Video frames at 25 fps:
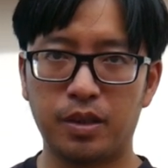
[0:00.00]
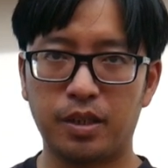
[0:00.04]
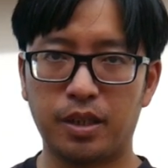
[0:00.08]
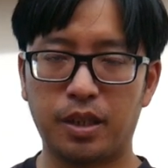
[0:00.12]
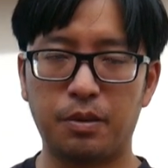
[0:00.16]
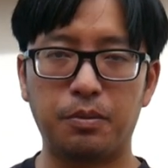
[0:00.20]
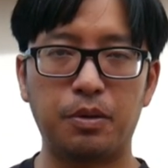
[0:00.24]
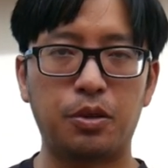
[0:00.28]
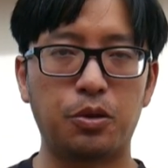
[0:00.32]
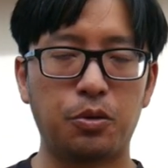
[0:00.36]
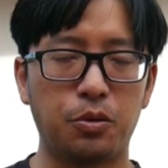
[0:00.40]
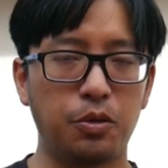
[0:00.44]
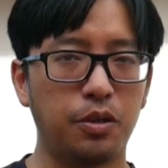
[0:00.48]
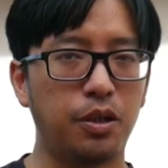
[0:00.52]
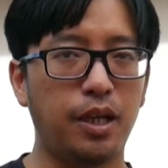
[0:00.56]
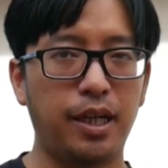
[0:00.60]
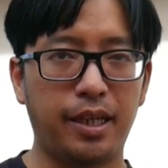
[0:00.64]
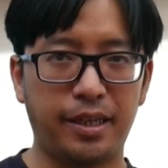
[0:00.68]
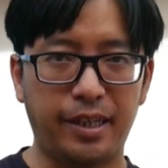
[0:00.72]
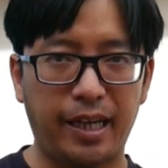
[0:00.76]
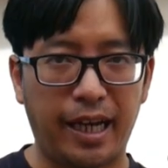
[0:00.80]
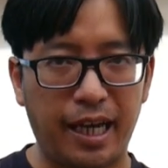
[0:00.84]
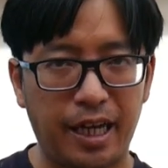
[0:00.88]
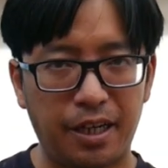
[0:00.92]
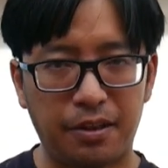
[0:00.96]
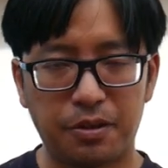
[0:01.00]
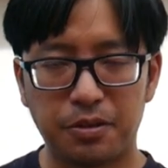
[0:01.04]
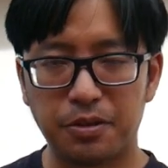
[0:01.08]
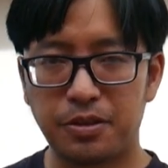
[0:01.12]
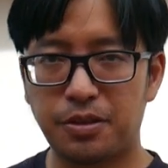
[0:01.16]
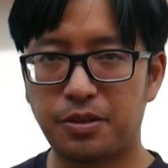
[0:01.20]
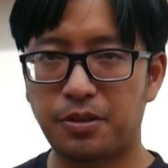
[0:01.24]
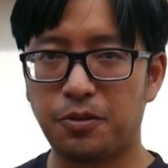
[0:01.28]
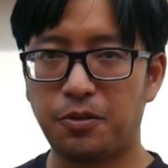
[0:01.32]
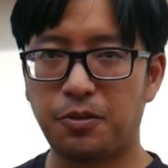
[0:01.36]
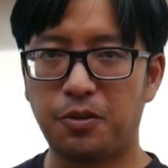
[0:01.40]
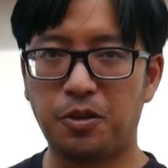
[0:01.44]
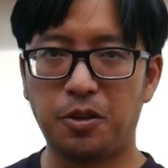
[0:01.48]
Okay, we call it an arrow
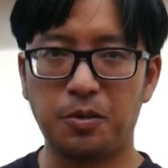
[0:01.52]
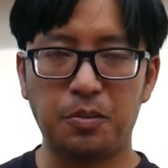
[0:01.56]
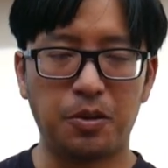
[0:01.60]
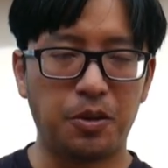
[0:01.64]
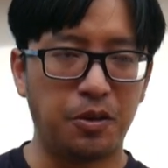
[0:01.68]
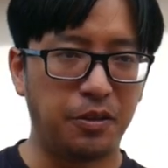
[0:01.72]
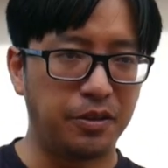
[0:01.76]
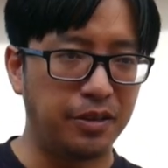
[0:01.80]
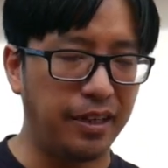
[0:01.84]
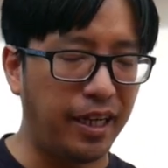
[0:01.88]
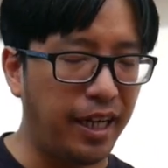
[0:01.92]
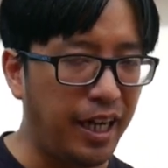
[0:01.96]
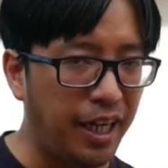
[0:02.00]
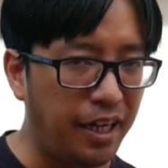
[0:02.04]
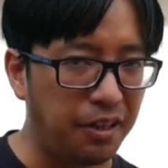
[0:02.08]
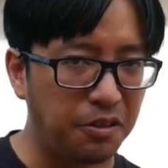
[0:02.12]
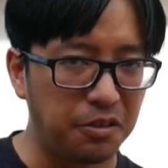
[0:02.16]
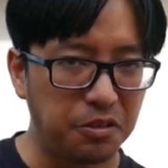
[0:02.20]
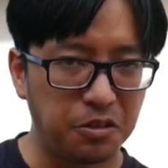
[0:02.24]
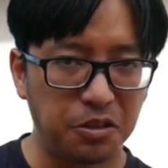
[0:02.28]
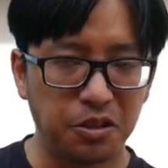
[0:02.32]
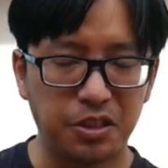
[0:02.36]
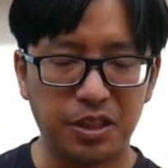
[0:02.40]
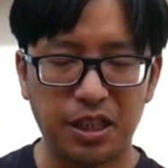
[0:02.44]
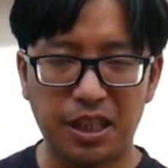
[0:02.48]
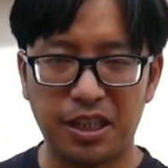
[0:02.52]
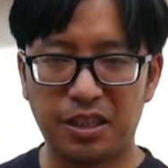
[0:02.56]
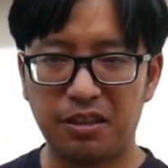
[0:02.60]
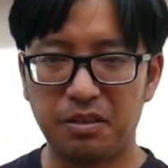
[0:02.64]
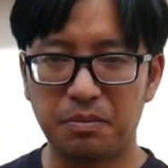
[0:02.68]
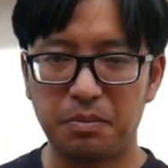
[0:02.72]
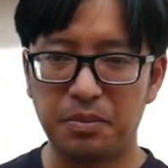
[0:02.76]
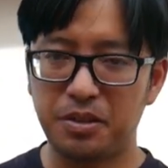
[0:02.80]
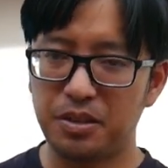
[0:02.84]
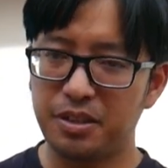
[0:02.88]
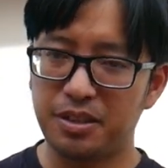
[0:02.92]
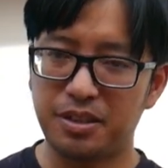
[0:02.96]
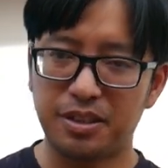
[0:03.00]
storm or an arrow shower,
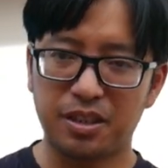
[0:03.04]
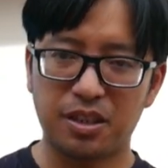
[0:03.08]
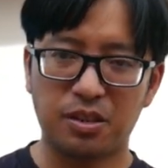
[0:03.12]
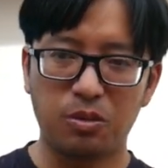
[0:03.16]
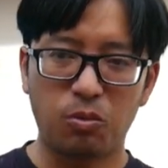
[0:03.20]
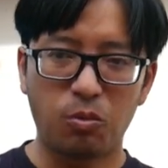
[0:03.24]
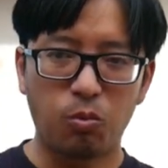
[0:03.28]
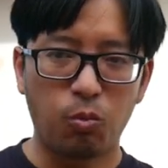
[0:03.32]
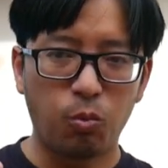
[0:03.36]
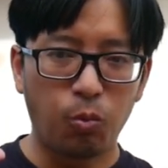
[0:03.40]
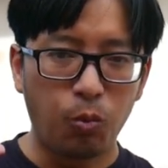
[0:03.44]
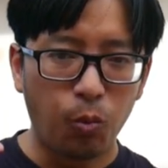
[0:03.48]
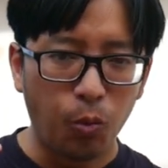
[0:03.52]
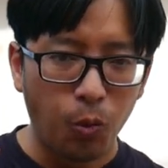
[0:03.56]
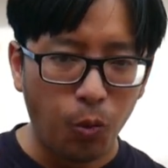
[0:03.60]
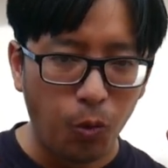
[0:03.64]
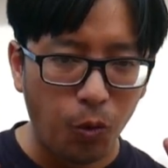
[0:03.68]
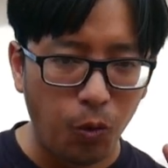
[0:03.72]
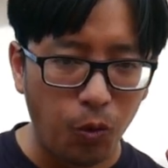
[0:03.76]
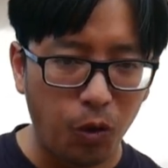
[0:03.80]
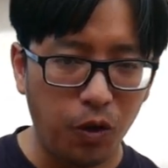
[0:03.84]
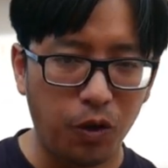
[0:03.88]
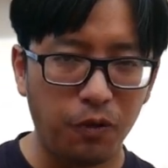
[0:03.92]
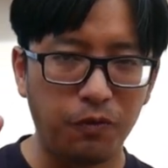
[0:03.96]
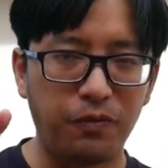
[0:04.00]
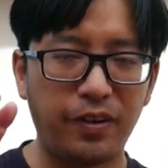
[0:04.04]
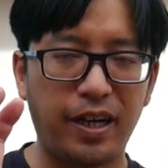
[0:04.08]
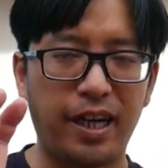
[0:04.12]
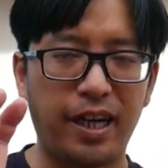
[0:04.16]
but this is like a wall of